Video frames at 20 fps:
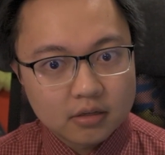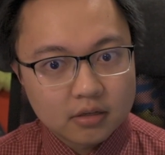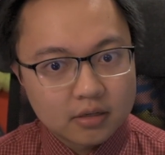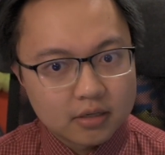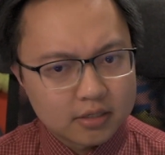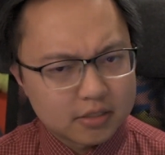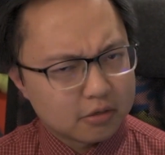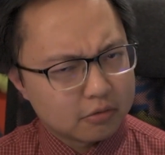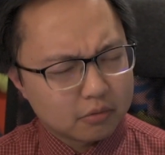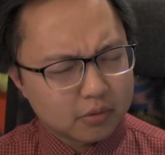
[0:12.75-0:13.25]

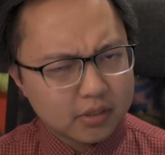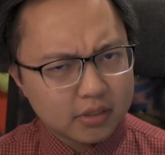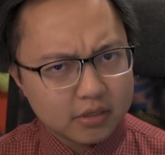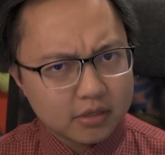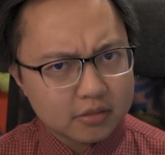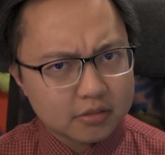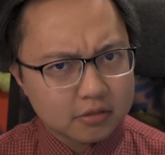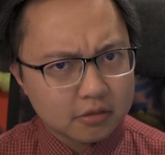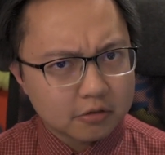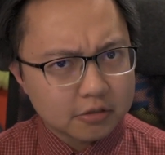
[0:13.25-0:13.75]
Is it really
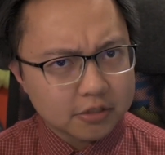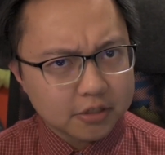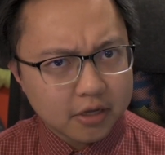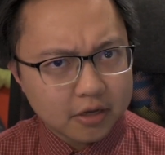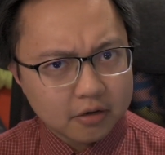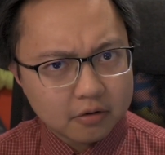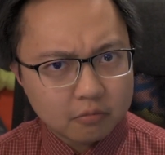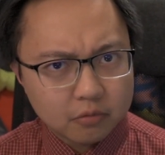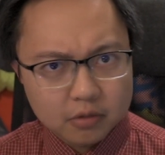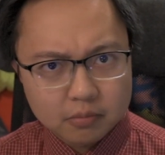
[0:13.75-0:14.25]

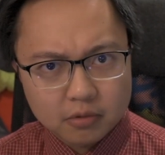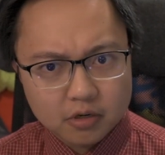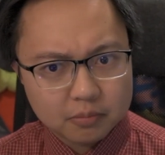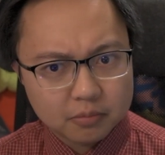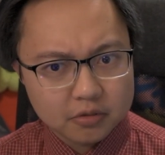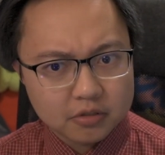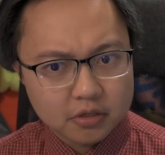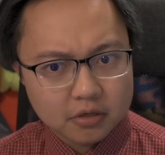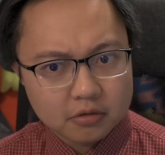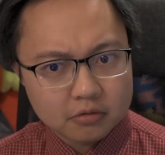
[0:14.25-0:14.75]
associated with purple
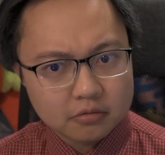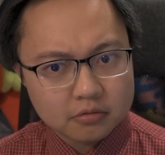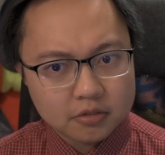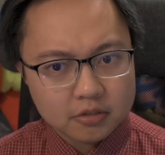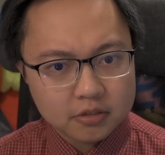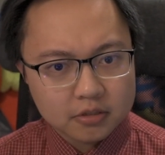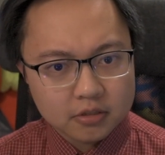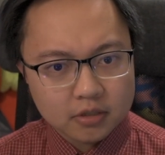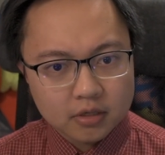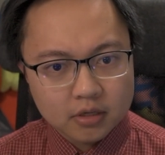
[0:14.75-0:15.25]
toes?